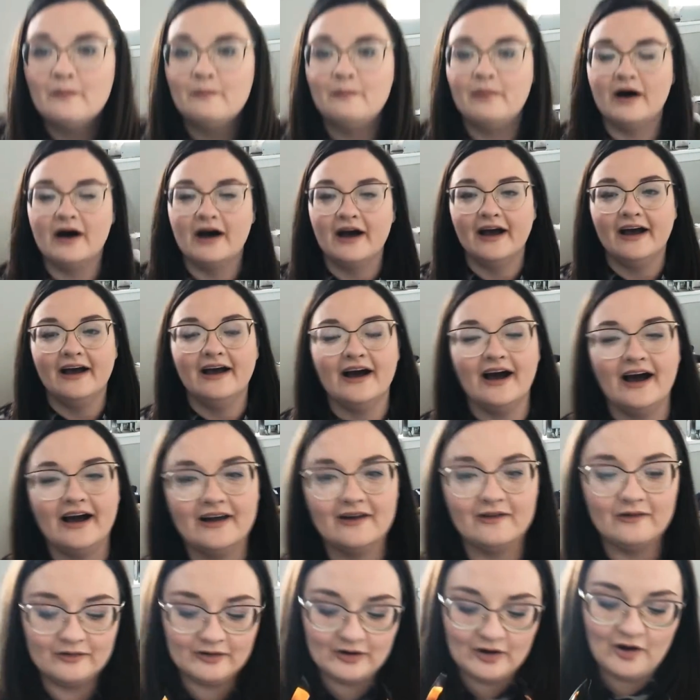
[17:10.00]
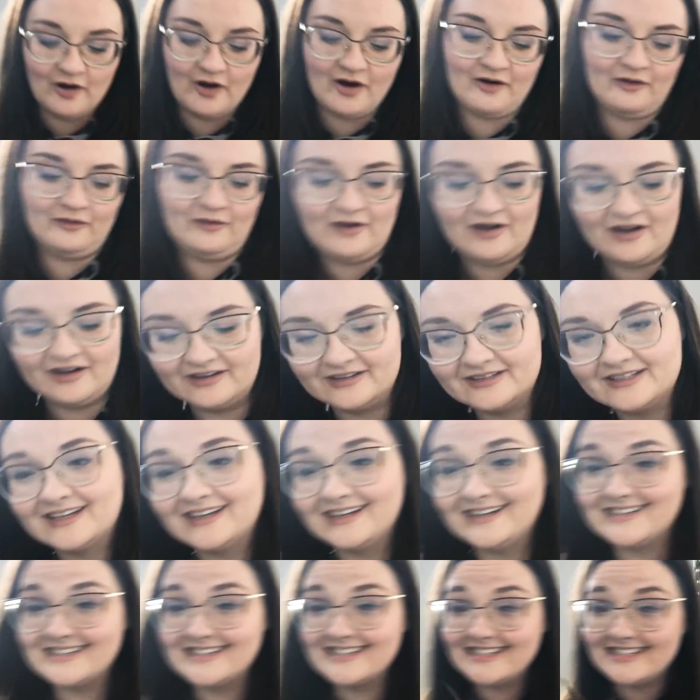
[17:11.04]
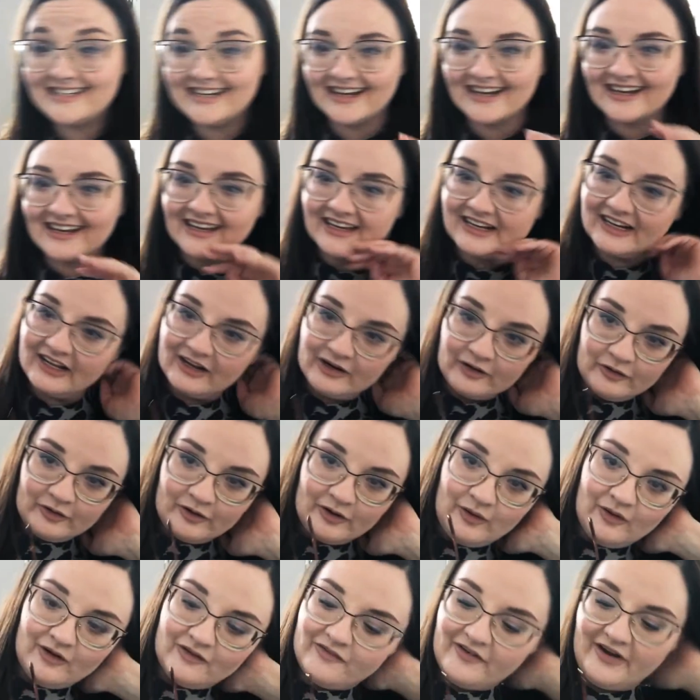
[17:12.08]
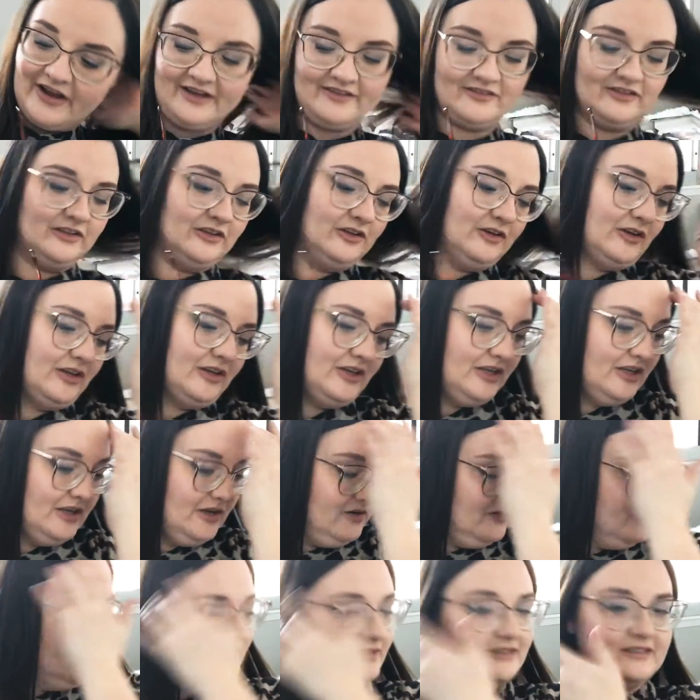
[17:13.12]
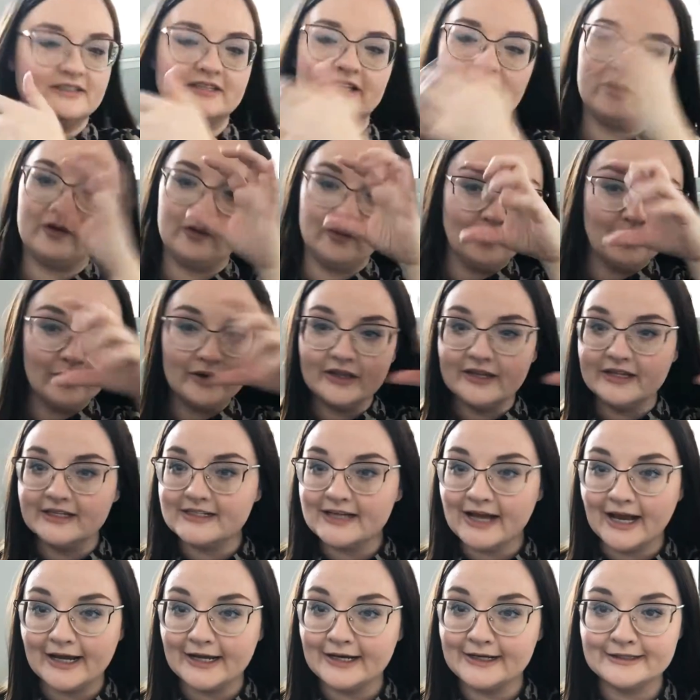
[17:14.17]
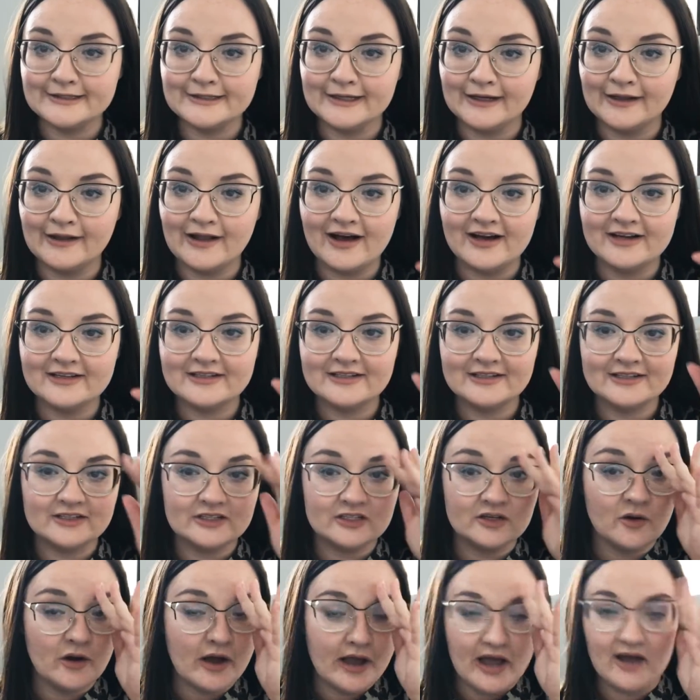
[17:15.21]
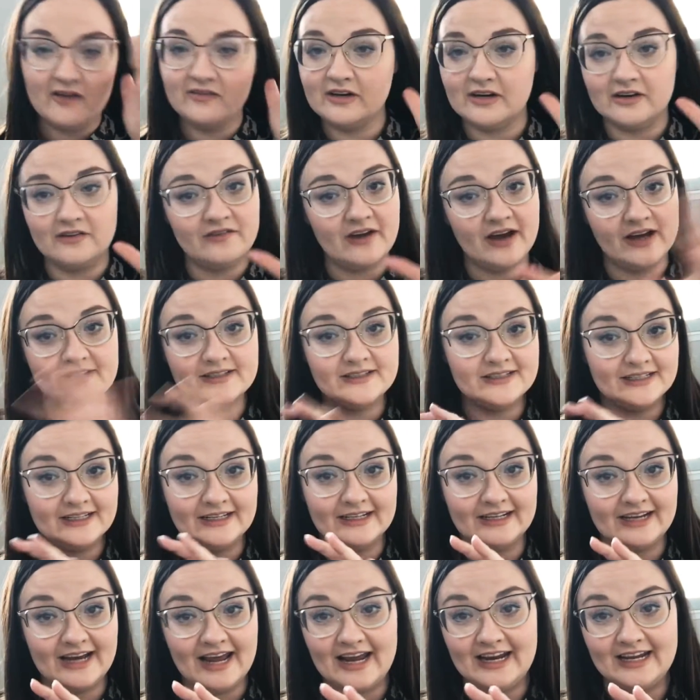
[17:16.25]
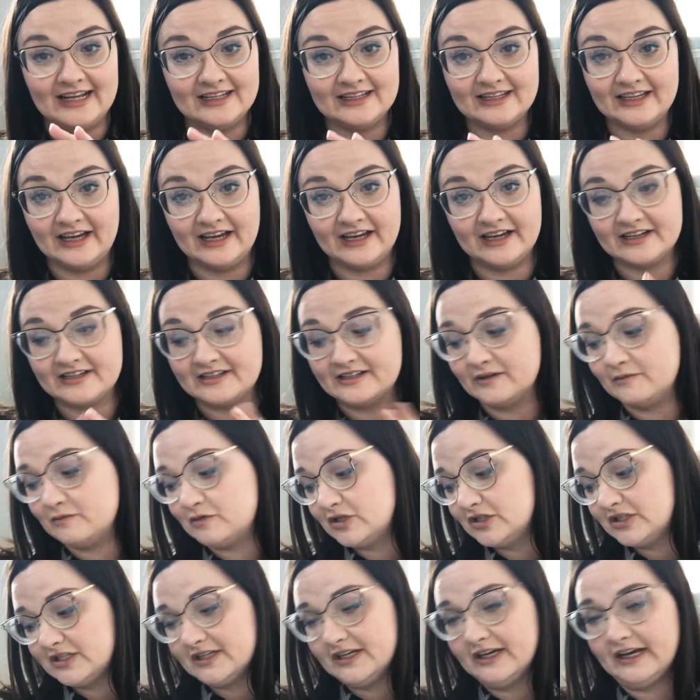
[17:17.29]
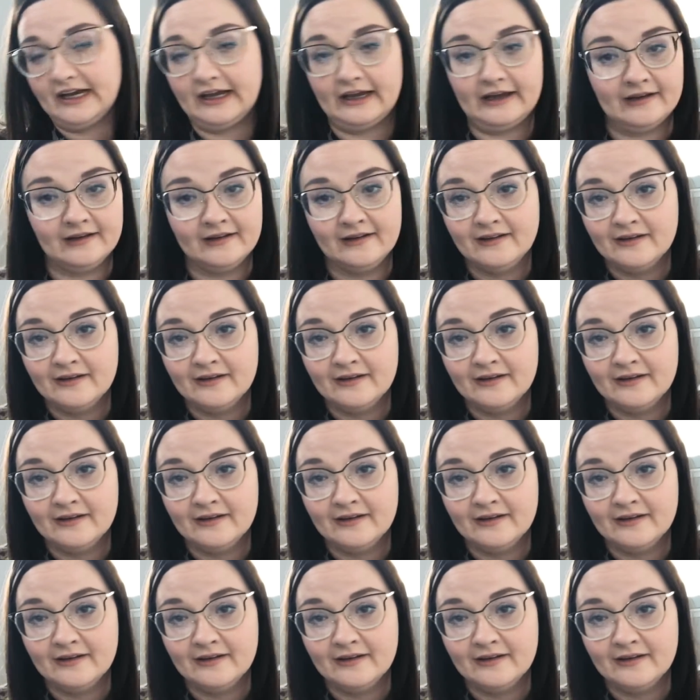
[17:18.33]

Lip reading: but I don't know how long it's gonna stick, and I don't know if I even look cute in these like really tiny sunglasses, so I haven't invested in anything because I'm just like,